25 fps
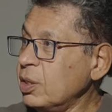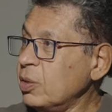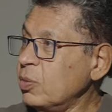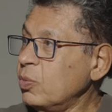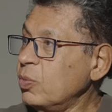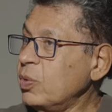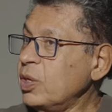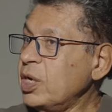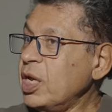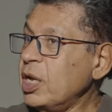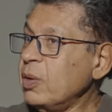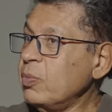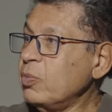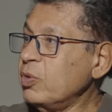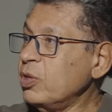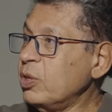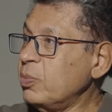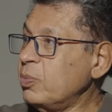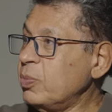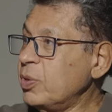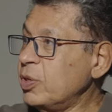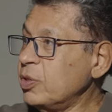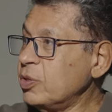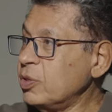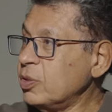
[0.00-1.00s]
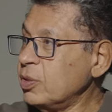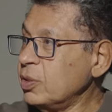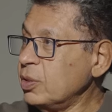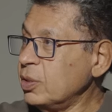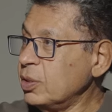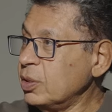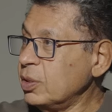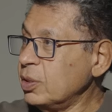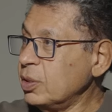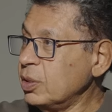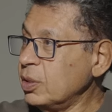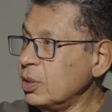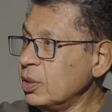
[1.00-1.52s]
When I'm with a person,
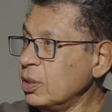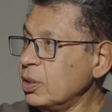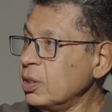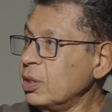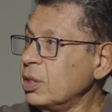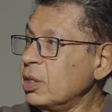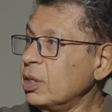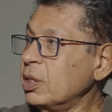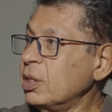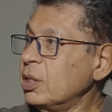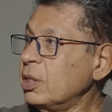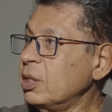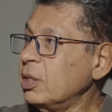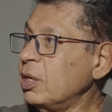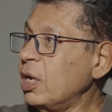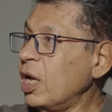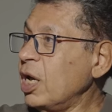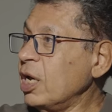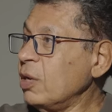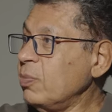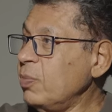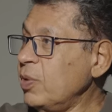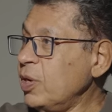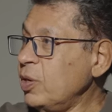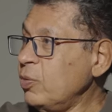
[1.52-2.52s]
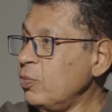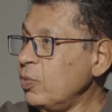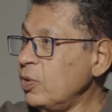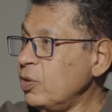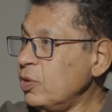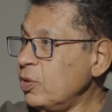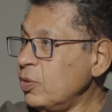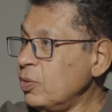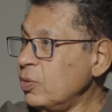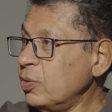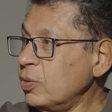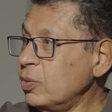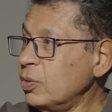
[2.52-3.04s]
like being with
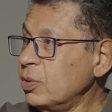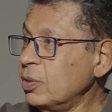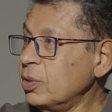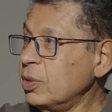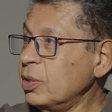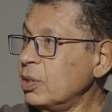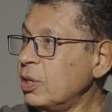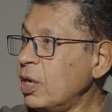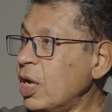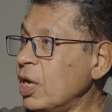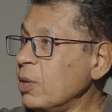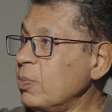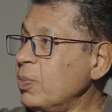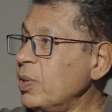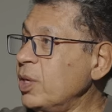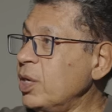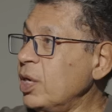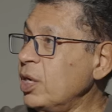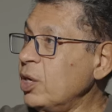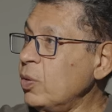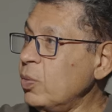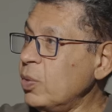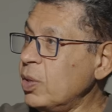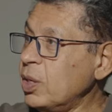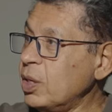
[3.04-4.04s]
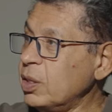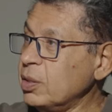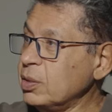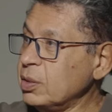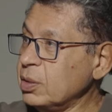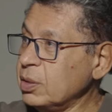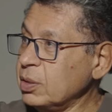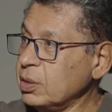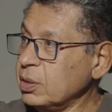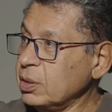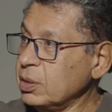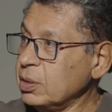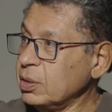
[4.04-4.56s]
you, like being anywhere else,
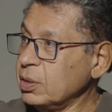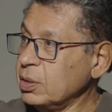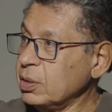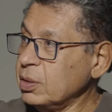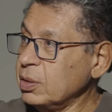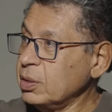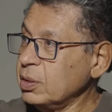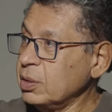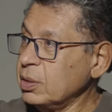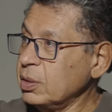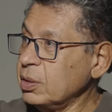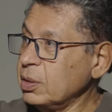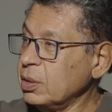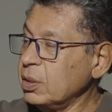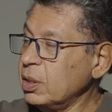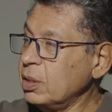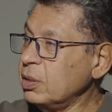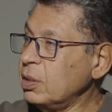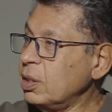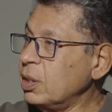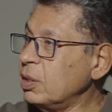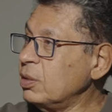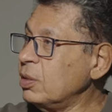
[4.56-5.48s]
mm-hmm.